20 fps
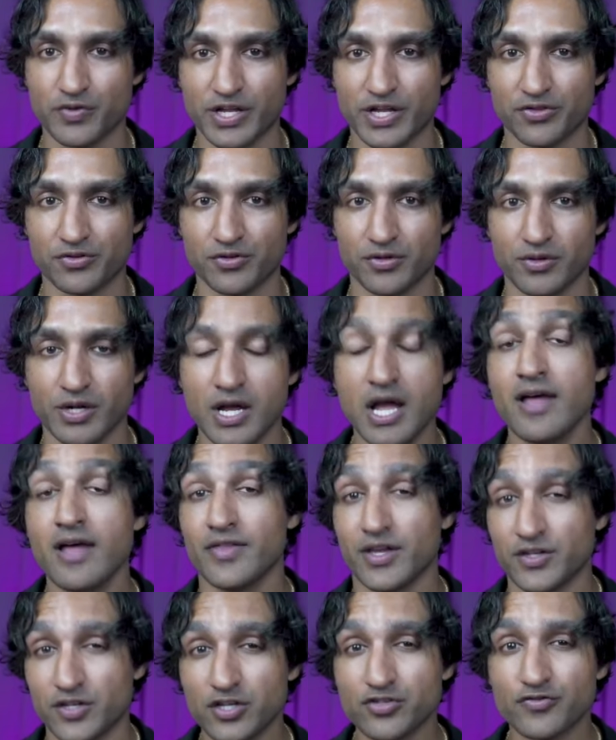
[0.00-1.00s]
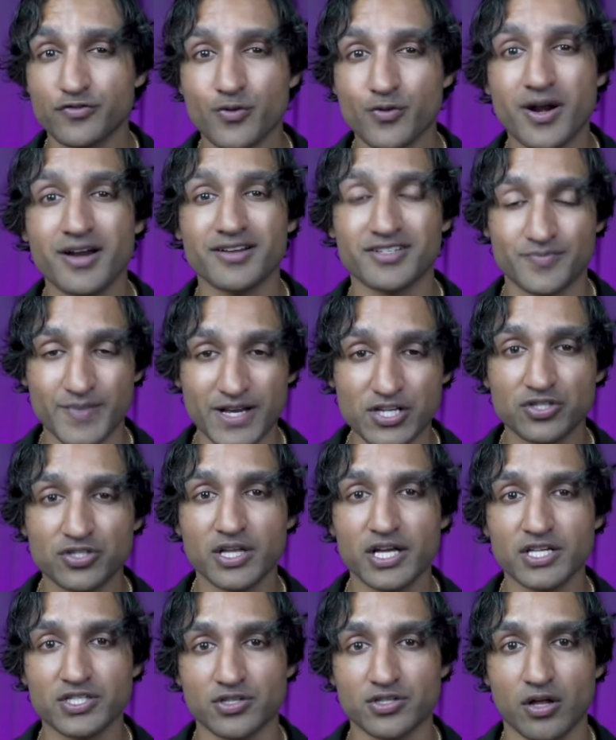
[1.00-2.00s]
ran through that does require
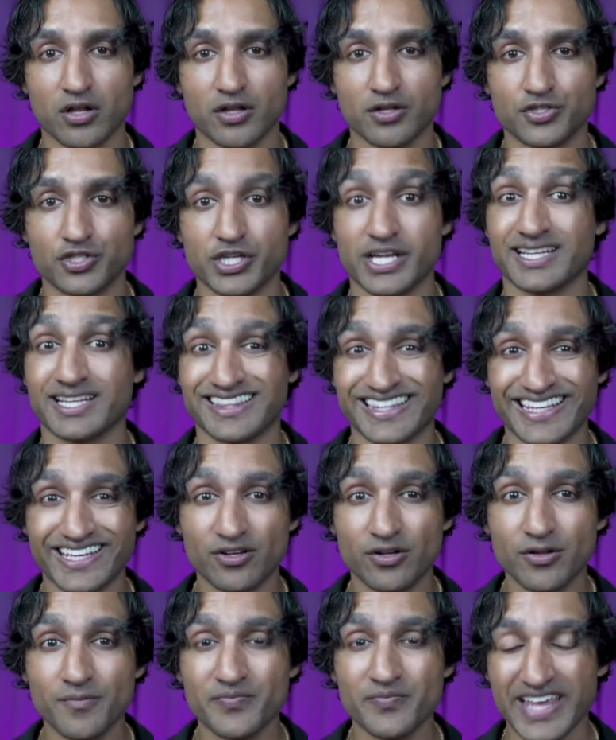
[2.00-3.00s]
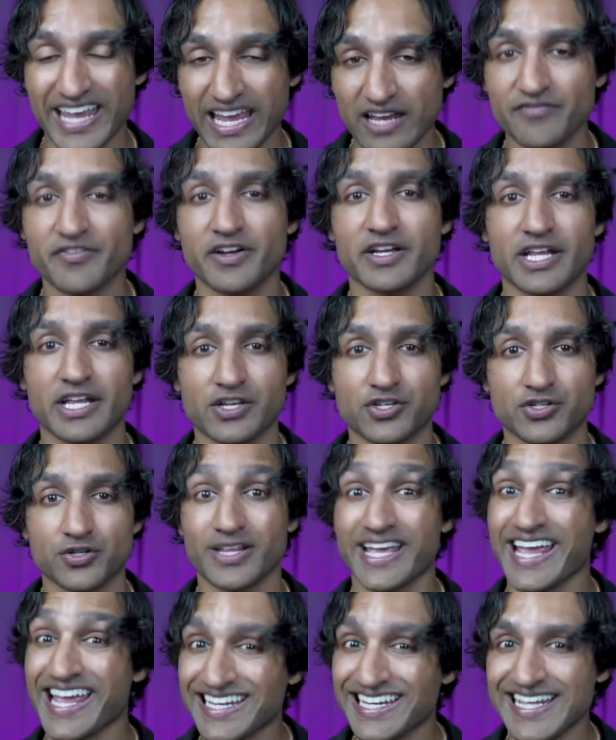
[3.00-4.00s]
specialized knowledge in legal and financial
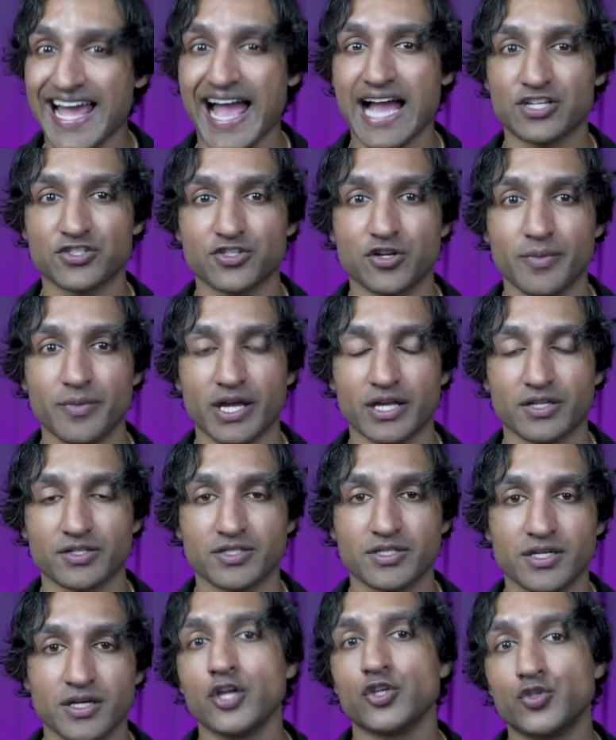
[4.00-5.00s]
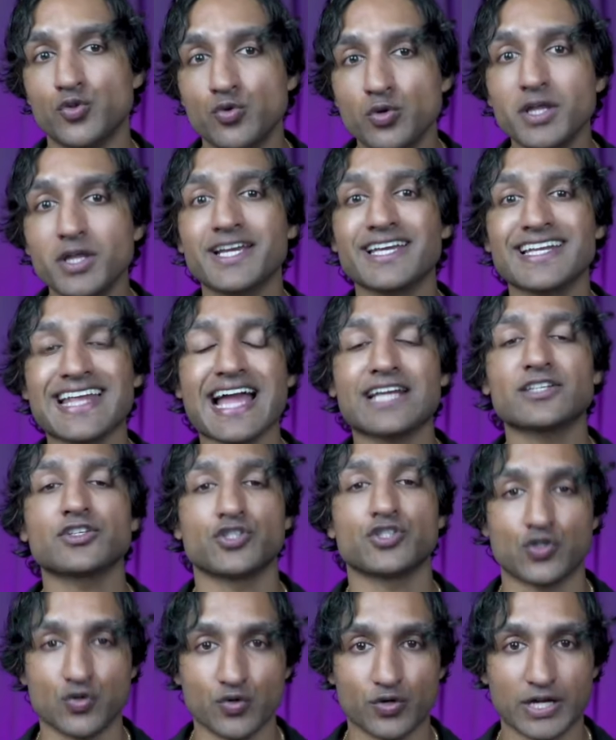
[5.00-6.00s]
and tax domains. Doula can act
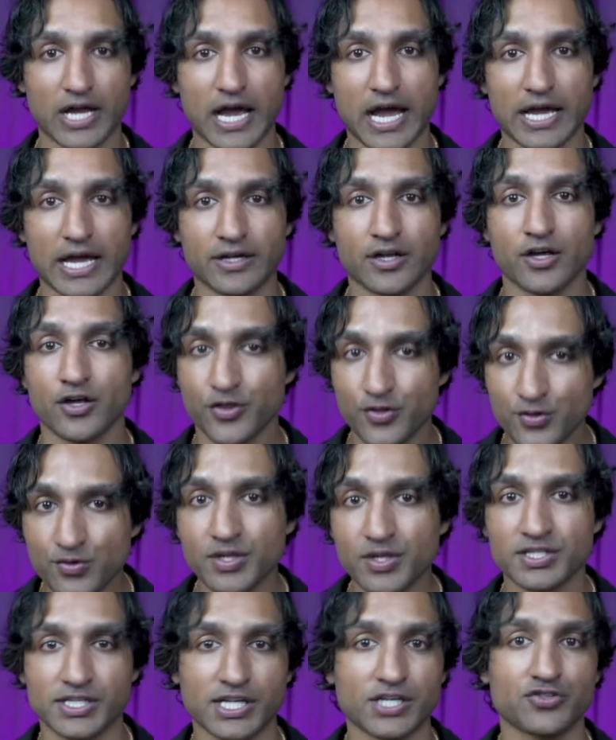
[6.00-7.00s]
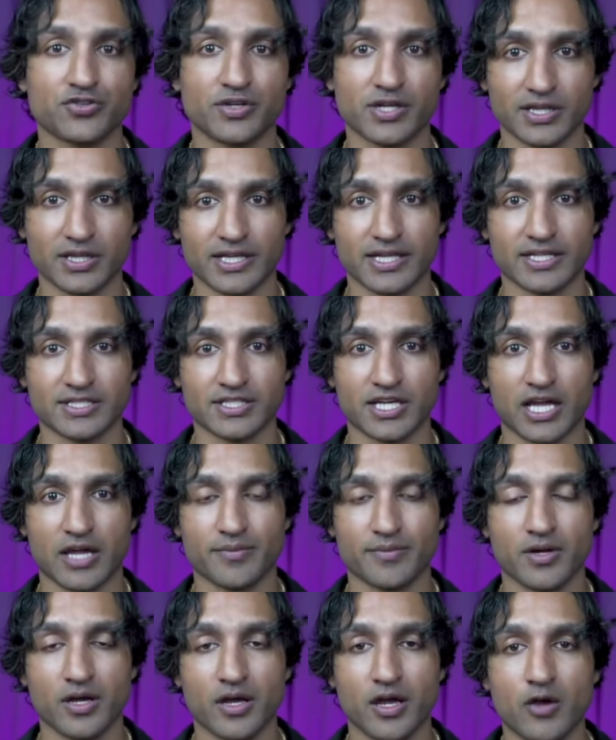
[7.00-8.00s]
as your guide through this intricate landscape.